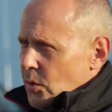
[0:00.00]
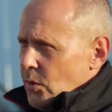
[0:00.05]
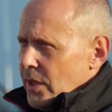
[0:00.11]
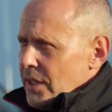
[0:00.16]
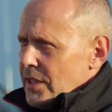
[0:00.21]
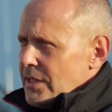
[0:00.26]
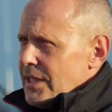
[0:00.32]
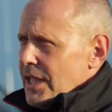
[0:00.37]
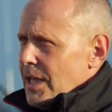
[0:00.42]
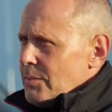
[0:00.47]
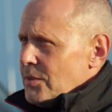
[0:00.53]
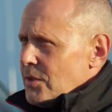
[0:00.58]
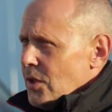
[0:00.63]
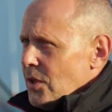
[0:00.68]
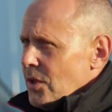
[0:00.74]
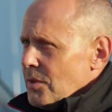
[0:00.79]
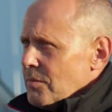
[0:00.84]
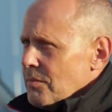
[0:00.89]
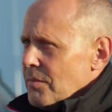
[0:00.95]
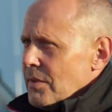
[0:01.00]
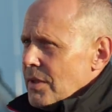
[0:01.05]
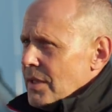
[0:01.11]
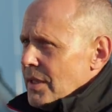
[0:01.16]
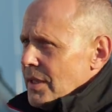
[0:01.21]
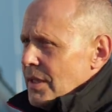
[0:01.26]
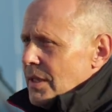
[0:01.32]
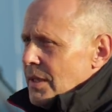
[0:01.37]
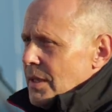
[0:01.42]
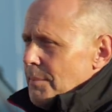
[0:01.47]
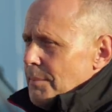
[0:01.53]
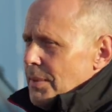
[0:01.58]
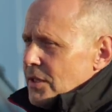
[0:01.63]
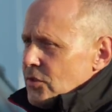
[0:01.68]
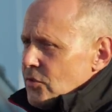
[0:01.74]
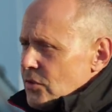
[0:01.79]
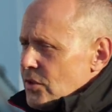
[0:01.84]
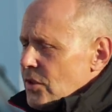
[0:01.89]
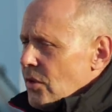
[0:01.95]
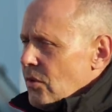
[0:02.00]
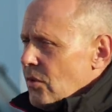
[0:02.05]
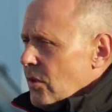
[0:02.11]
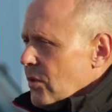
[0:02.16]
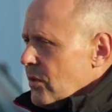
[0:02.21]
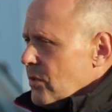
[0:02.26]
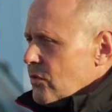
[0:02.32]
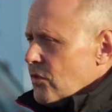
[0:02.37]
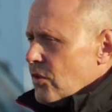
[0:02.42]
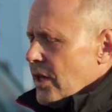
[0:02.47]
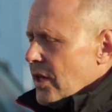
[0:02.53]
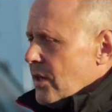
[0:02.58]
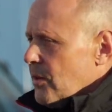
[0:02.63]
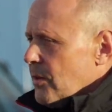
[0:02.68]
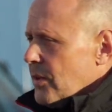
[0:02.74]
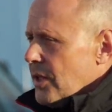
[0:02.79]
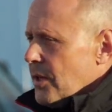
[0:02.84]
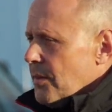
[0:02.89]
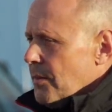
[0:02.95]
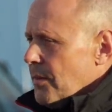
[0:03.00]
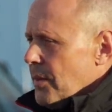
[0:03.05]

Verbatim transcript: quickest lap time, best result on track for them,